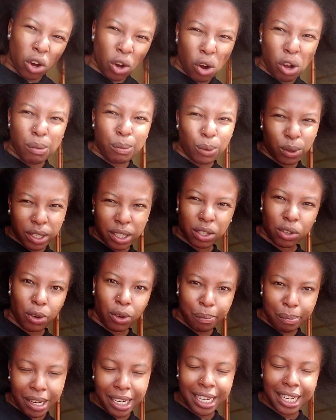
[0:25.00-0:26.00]
almost
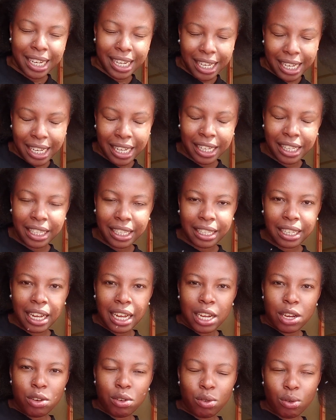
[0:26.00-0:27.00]
completely healed.
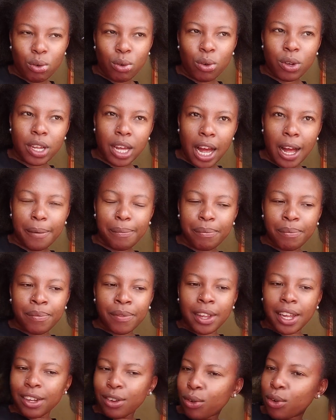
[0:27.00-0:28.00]
So yeah.
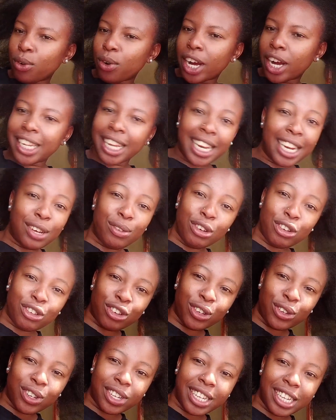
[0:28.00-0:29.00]
So I decided to
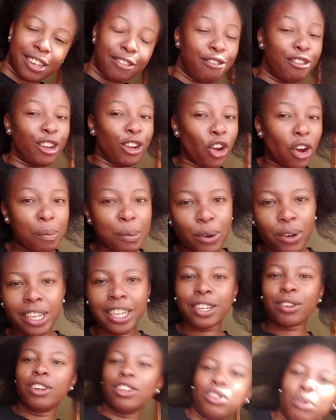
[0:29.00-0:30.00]
introduce this vlog because
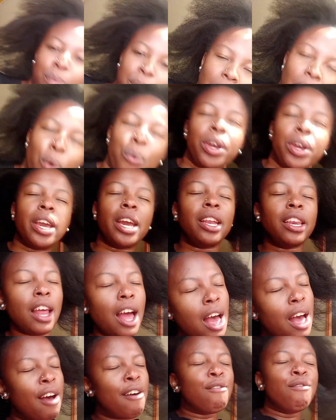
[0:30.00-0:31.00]
it's going to be a weekend
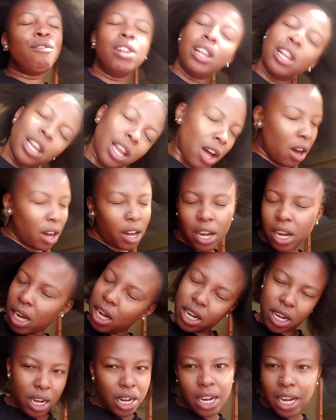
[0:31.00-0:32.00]
vlog,
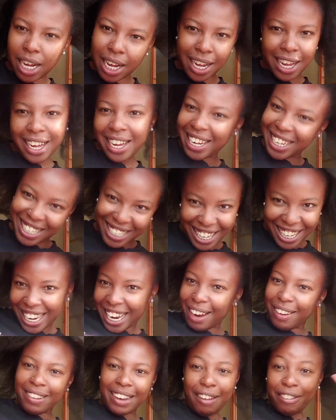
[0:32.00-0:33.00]
guys. And
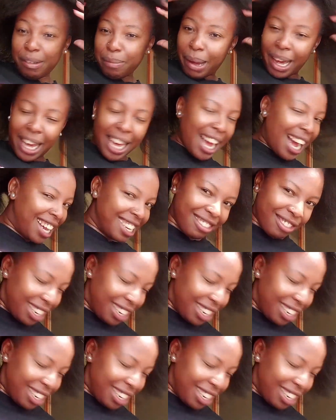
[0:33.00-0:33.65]
I'm loving my hair has